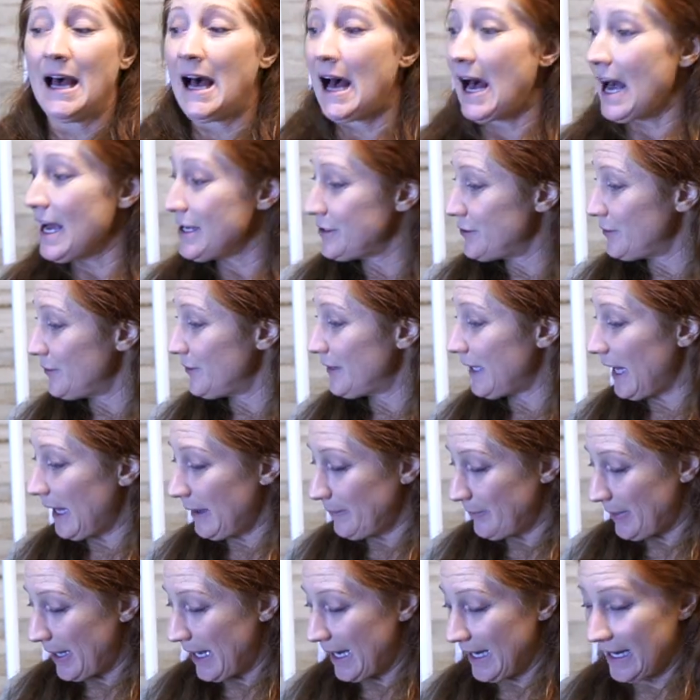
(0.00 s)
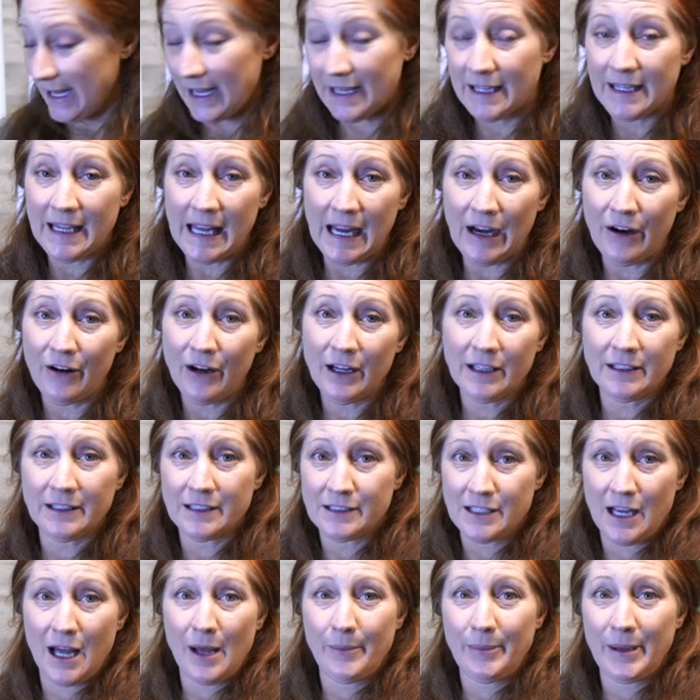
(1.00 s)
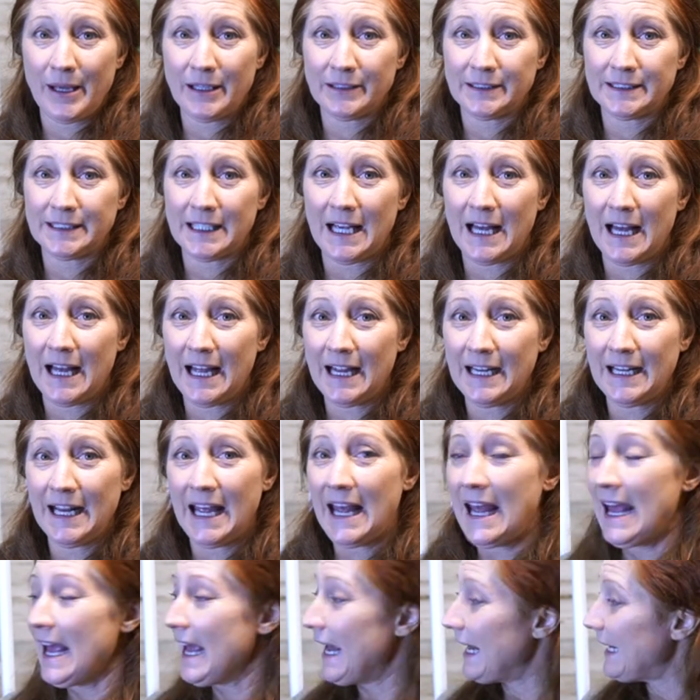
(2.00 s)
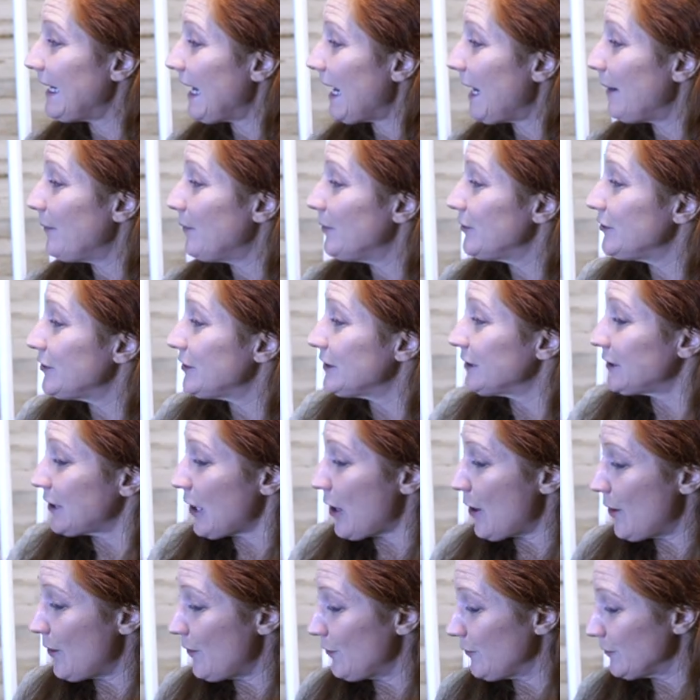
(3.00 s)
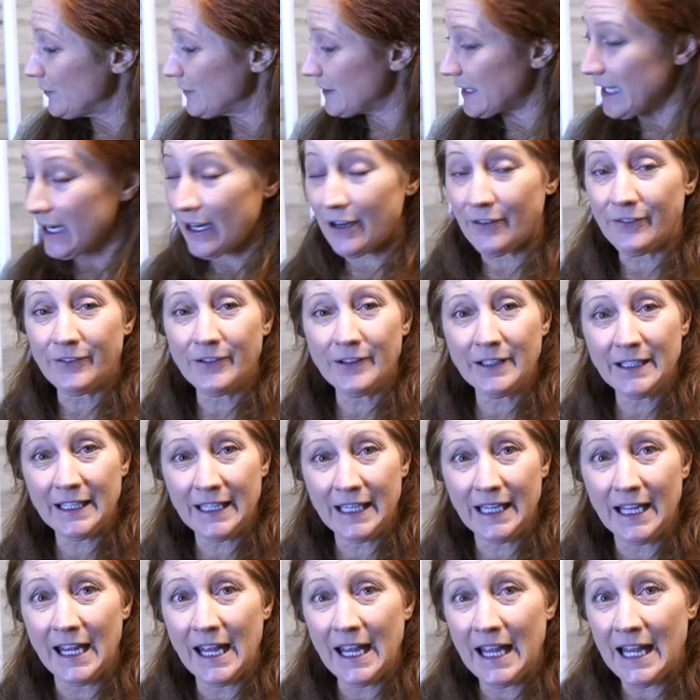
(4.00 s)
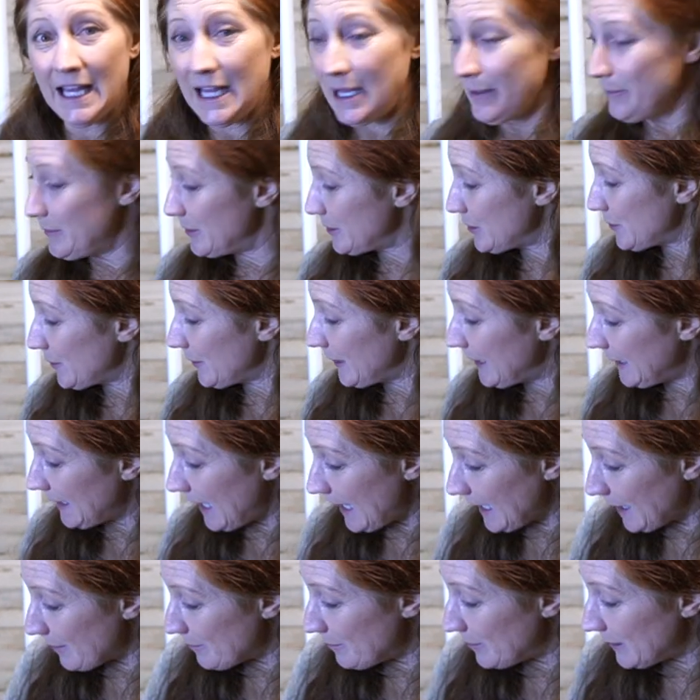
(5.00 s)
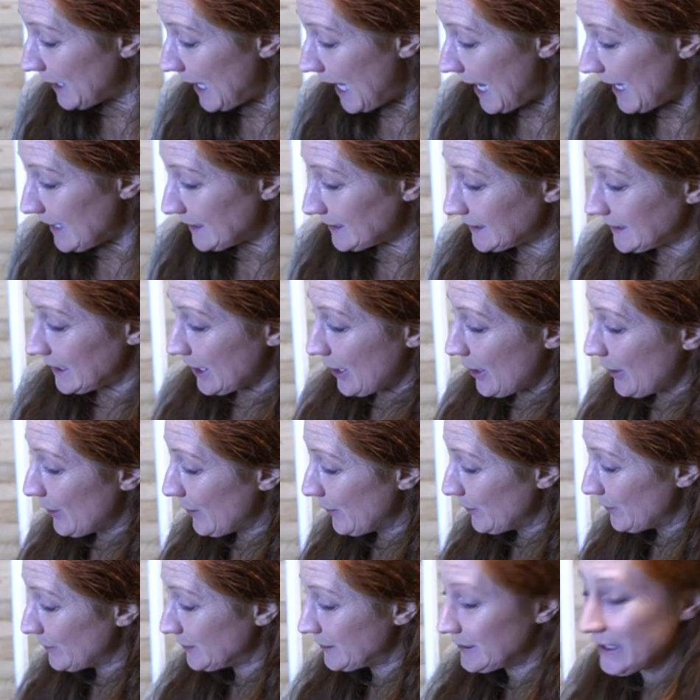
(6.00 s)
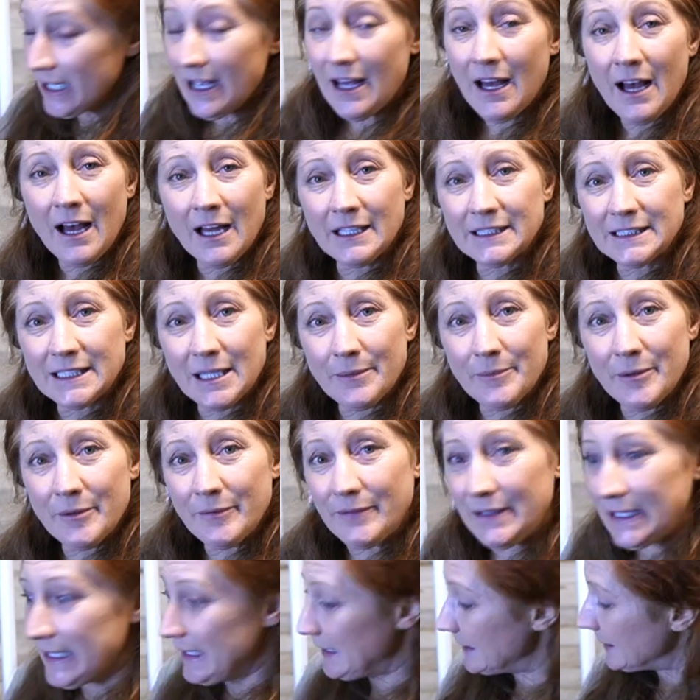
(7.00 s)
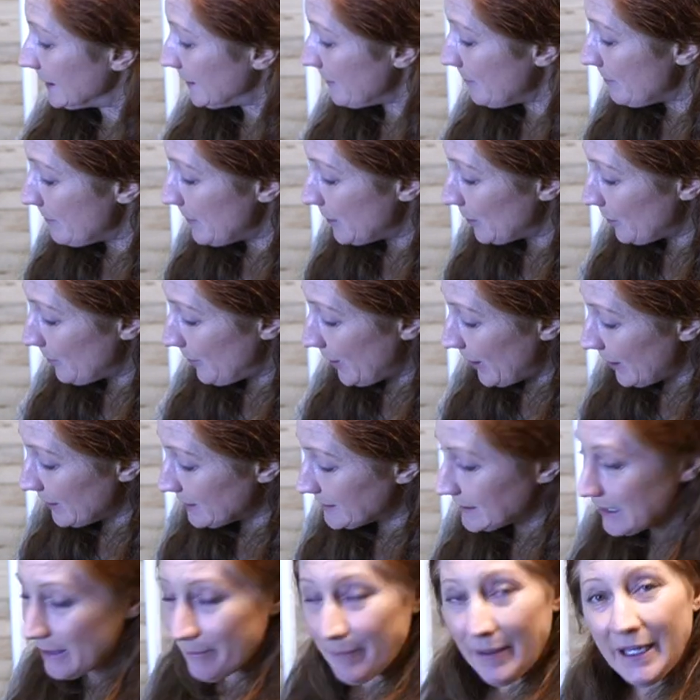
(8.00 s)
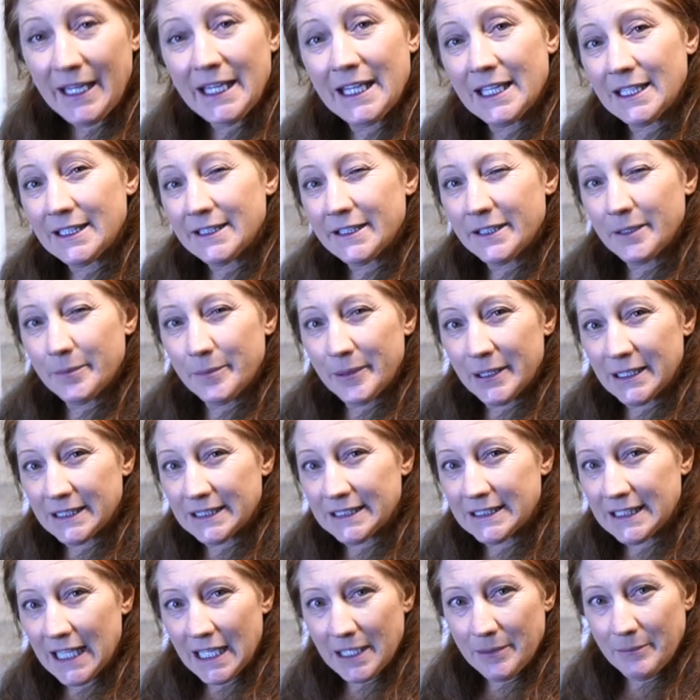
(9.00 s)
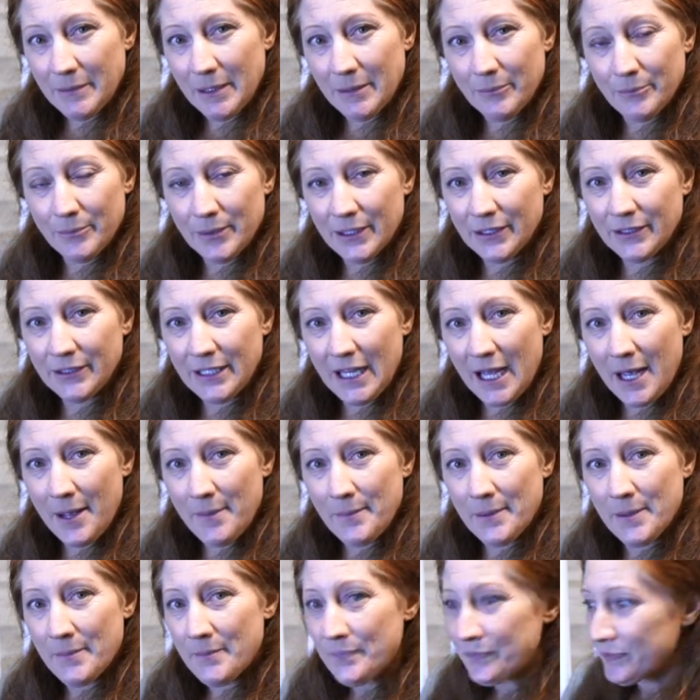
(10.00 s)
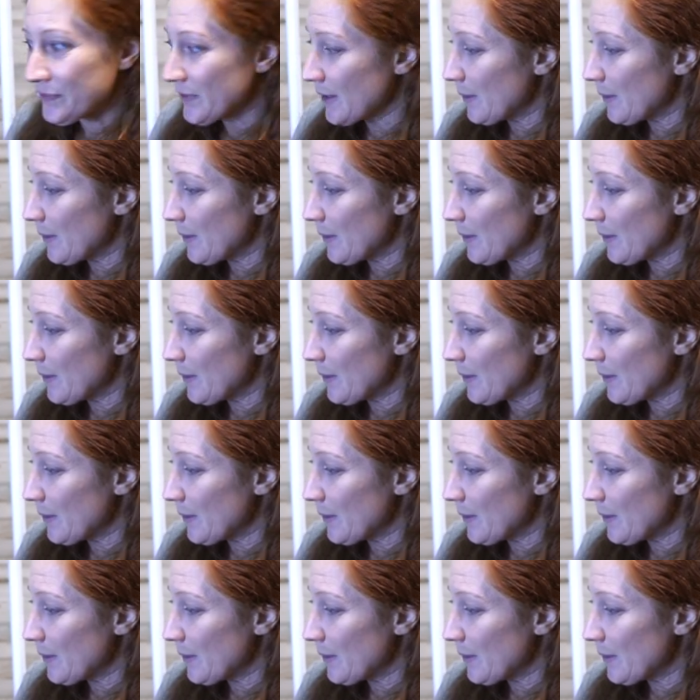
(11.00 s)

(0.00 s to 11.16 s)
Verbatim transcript: I do that by carrying the top outside side and I will just hose carefully in between. I can blast the hose on some of these middle parts that might get a little bit of sediment buildup